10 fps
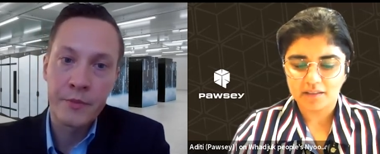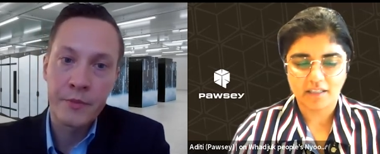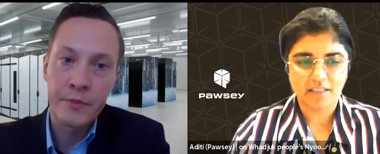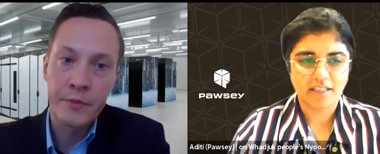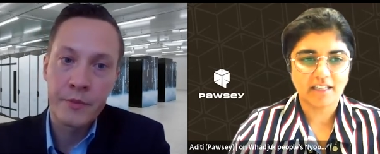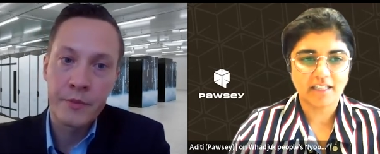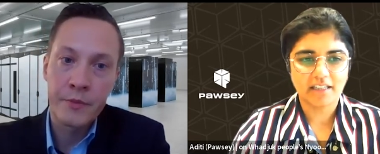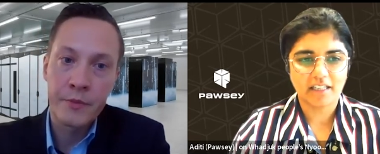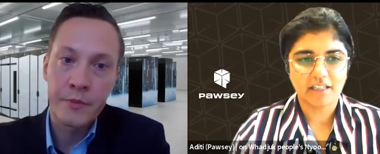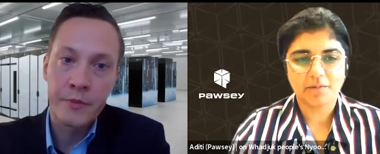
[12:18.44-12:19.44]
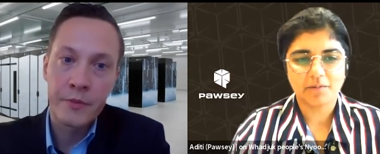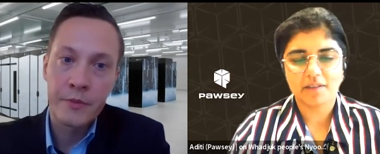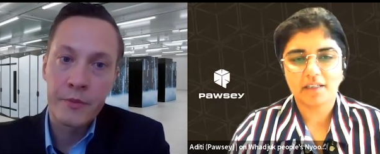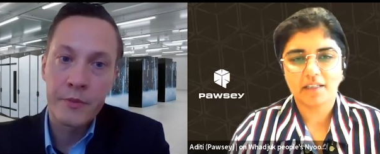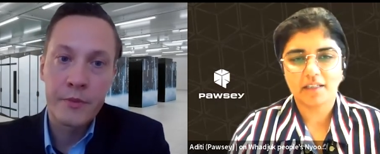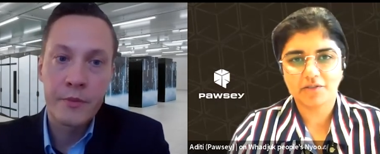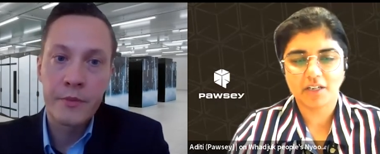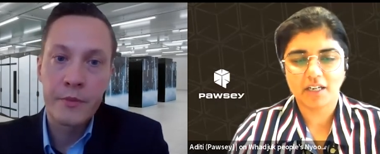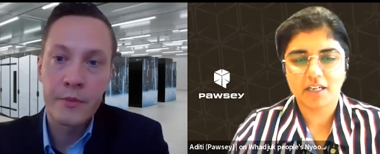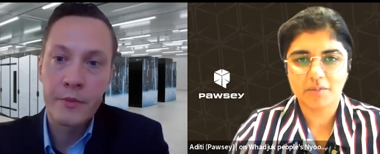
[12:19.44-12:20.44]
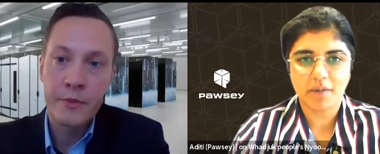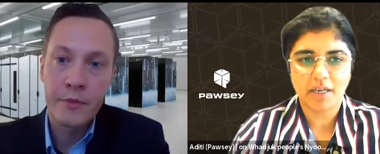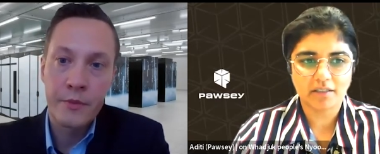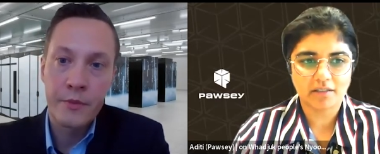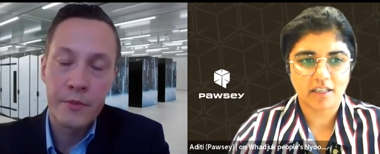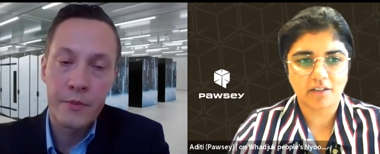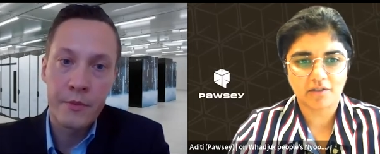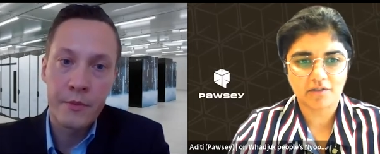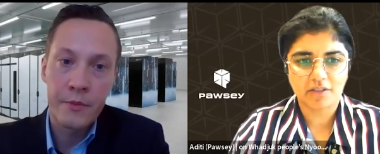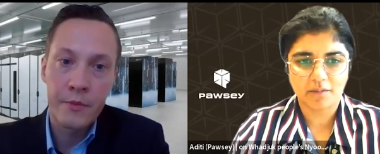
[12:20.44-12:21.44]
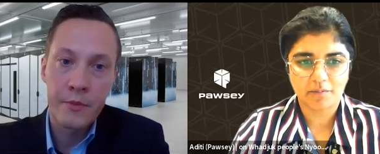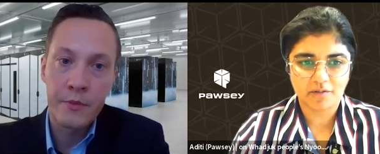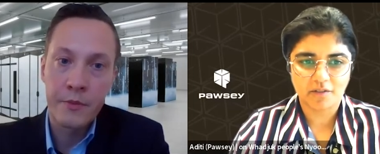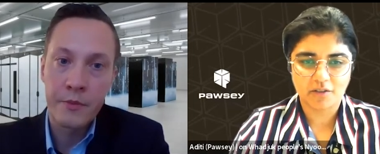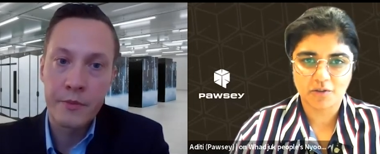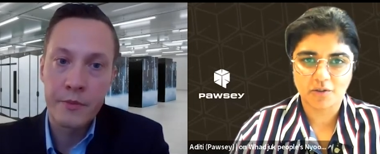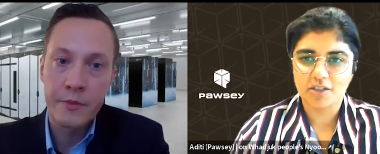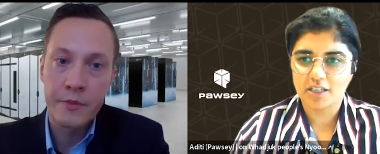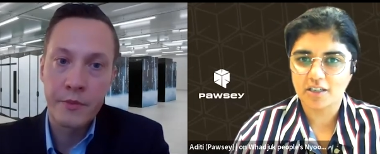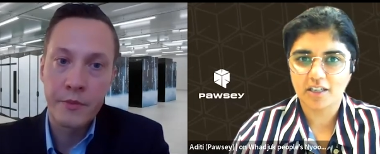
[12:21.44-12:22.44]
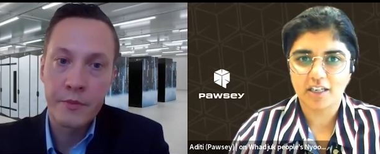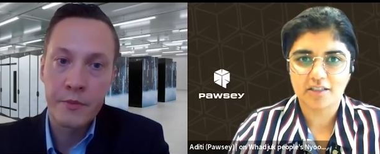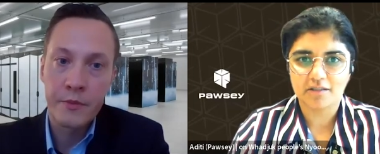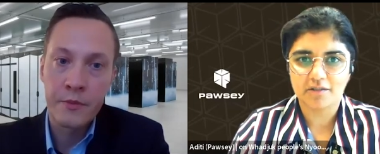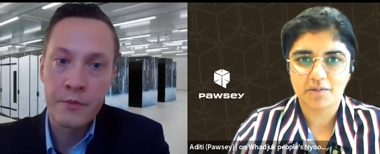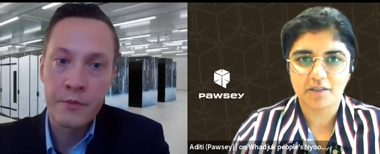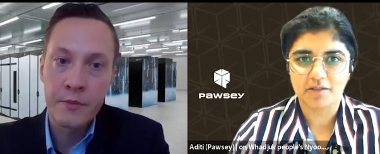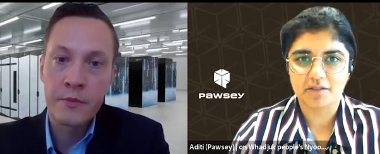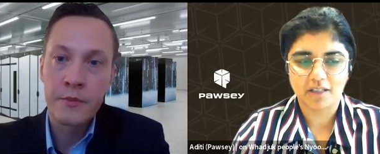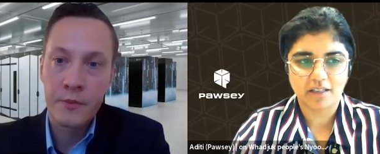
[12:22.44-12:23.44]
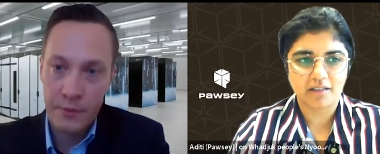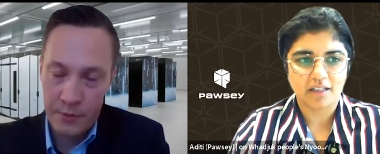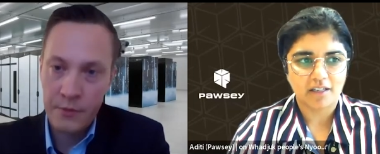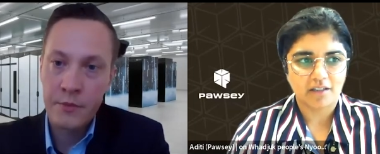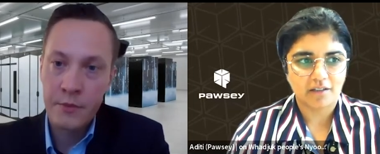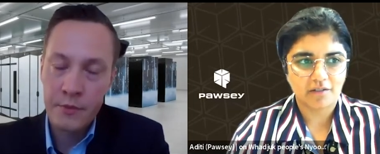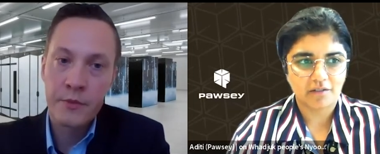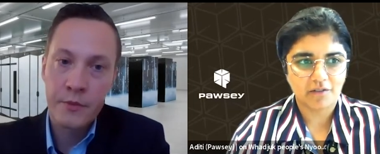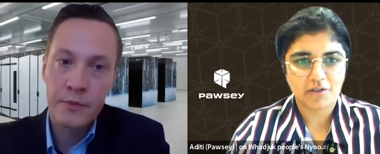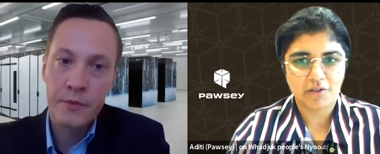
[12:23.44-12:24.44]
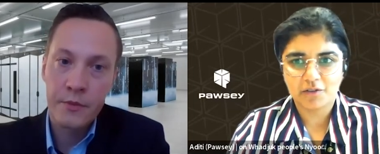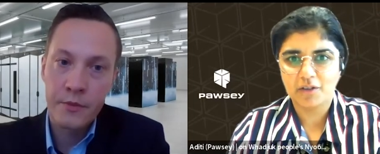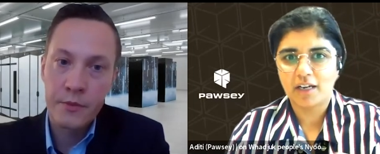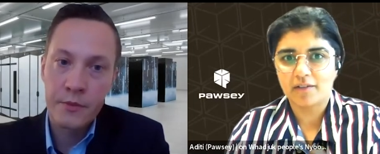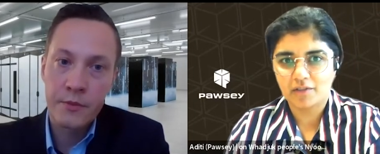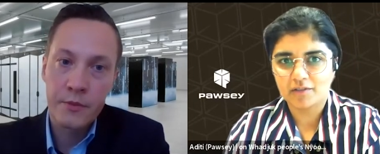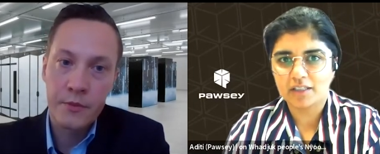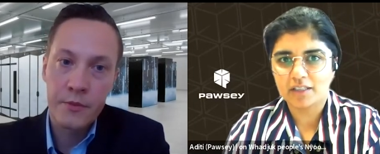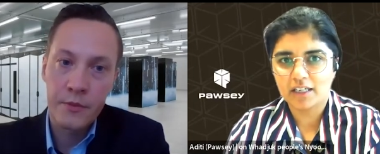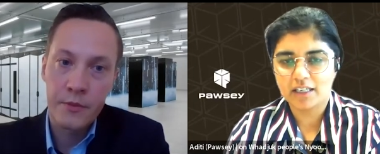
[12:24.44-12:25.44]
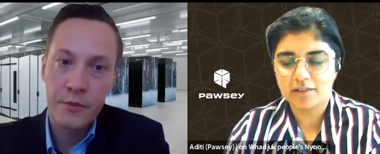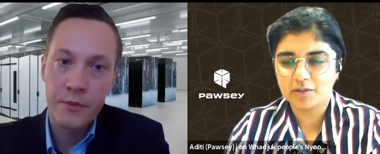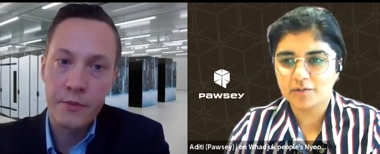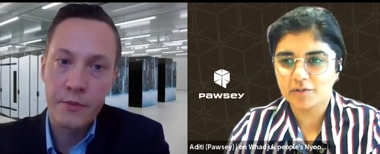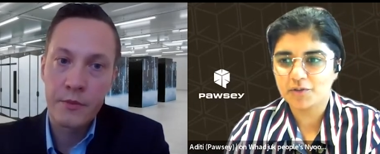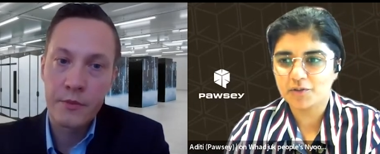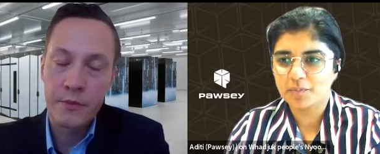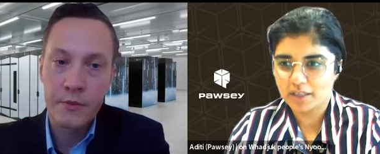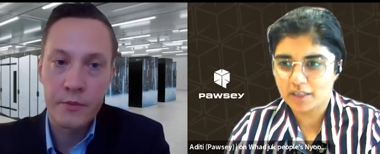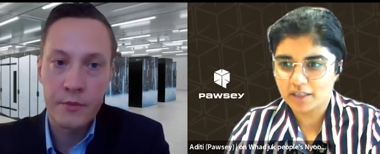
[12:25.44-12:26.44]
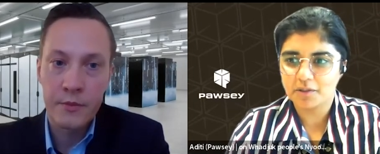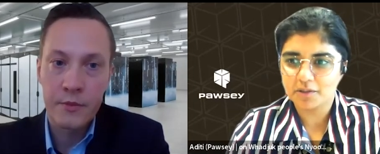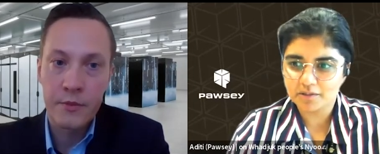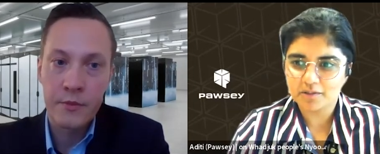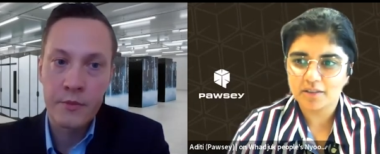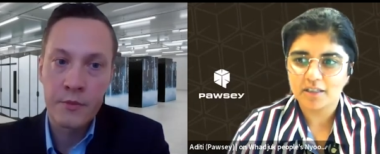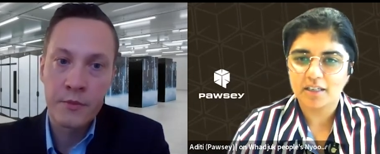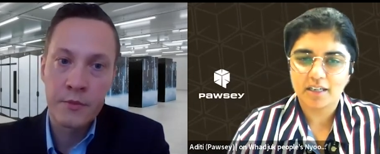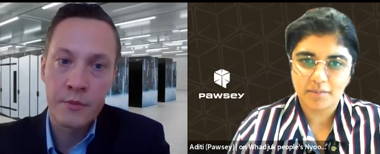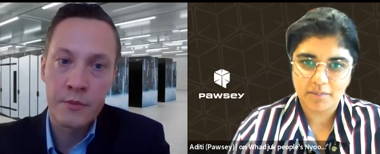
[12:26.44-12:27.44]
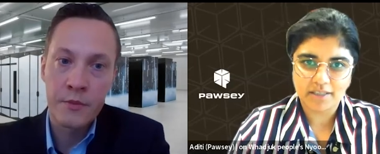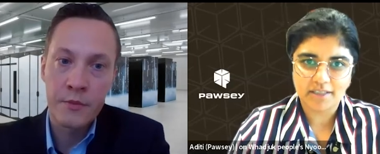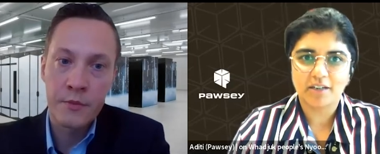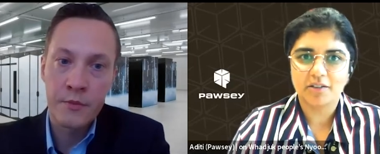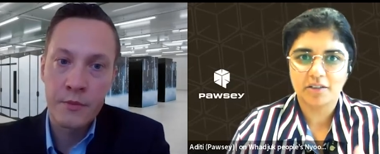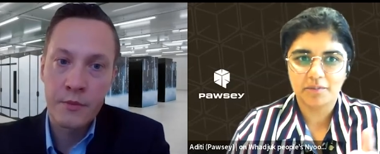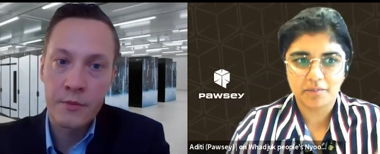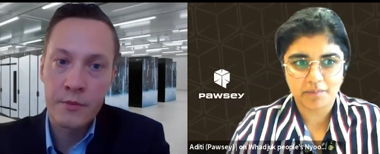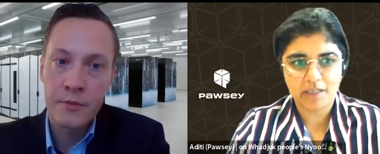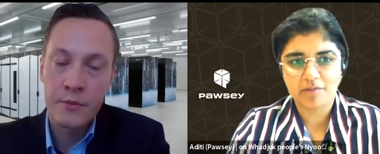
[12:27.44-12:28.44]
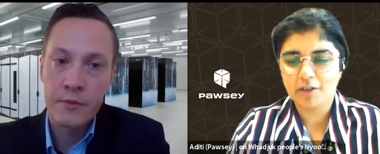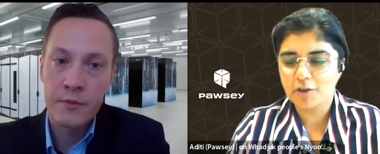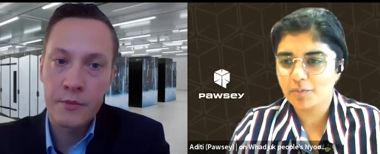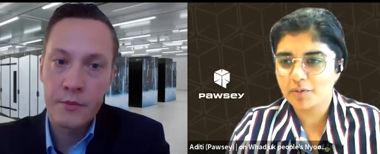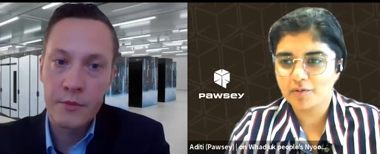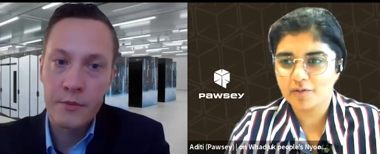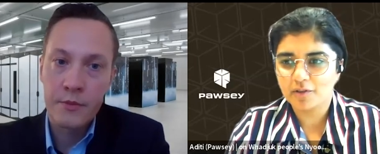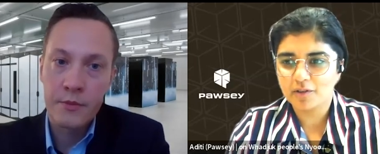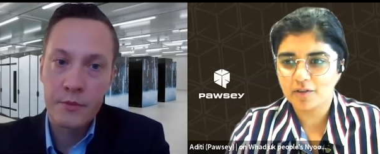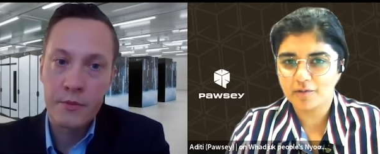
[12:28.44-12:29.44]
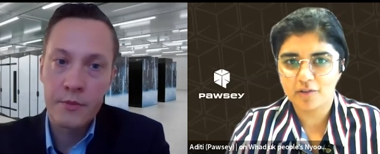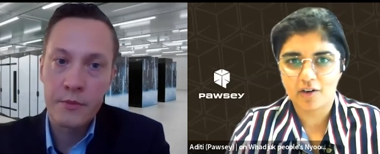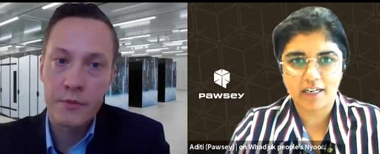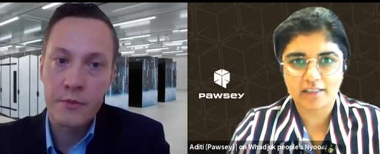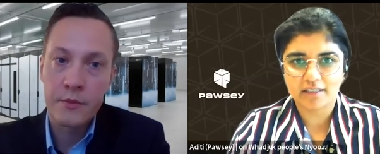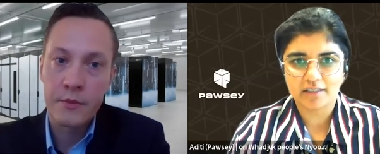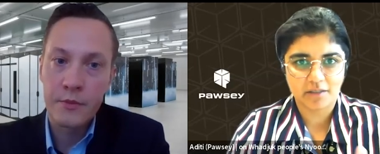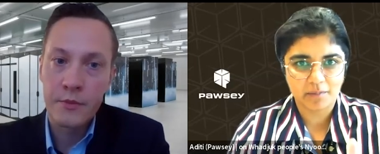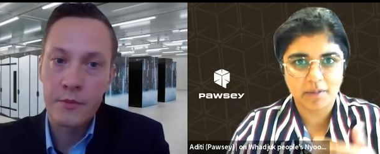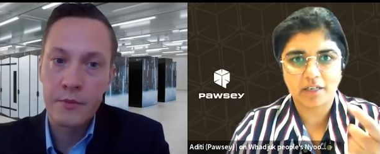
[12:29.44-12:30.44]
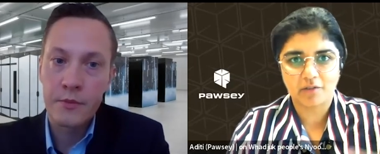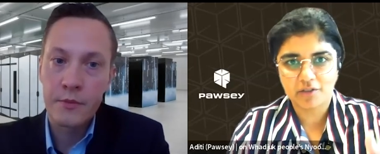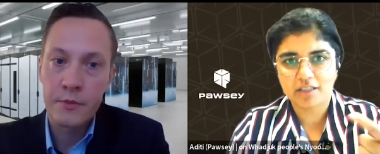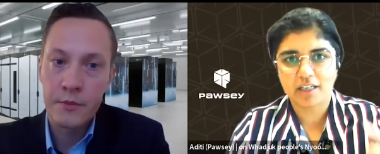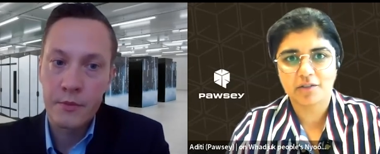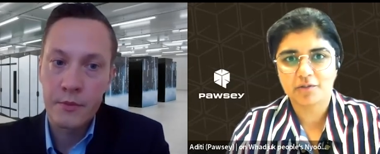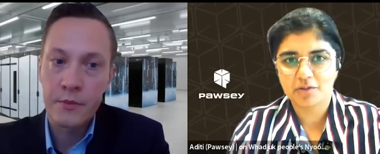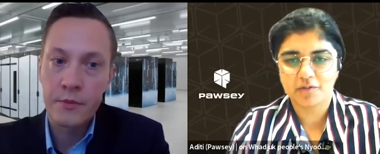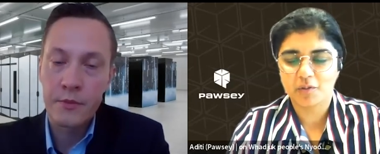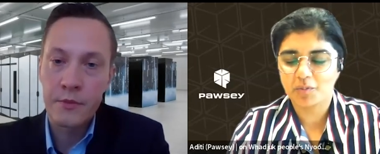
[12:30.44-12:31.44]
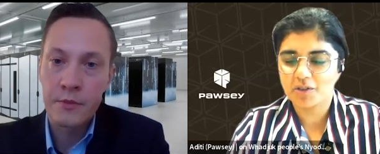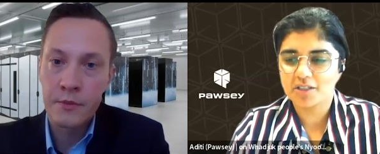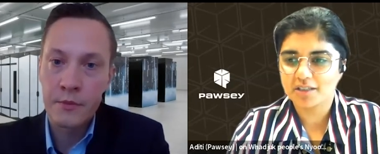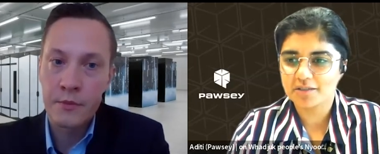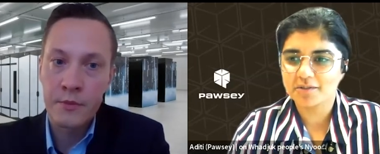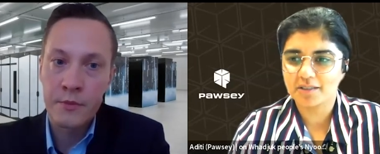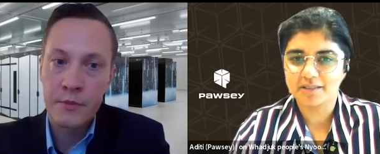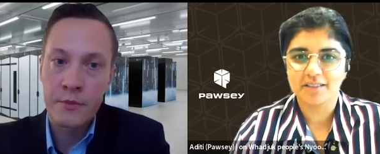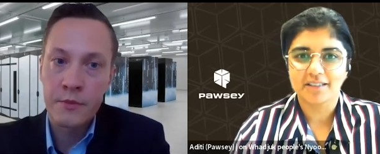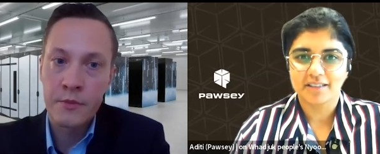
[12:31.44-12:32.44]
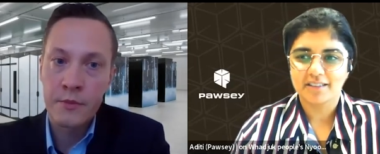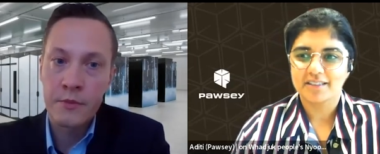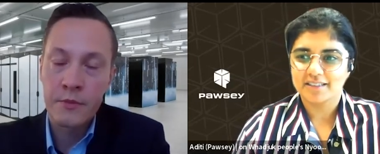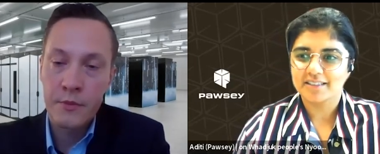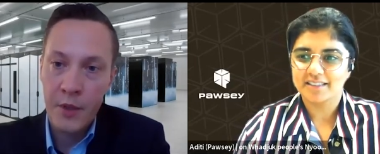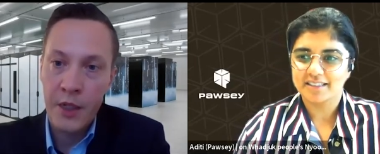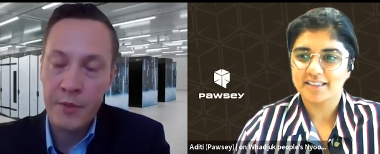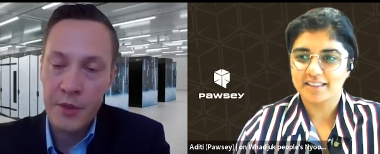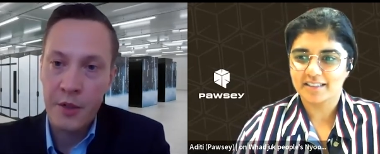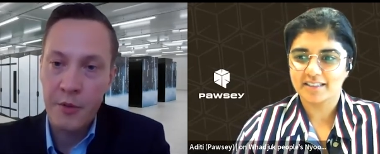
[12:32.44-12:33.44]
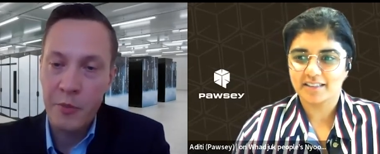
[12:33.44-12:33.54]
Speaker 1: Nice. And I think that it always, it also comes back to that concept of a storage allocation as well, so that, you know, you could have a really high level of use, but it will come back down and be reopened for, for access depending on the cycles of your project as well.
Speaker 2: Yeah. So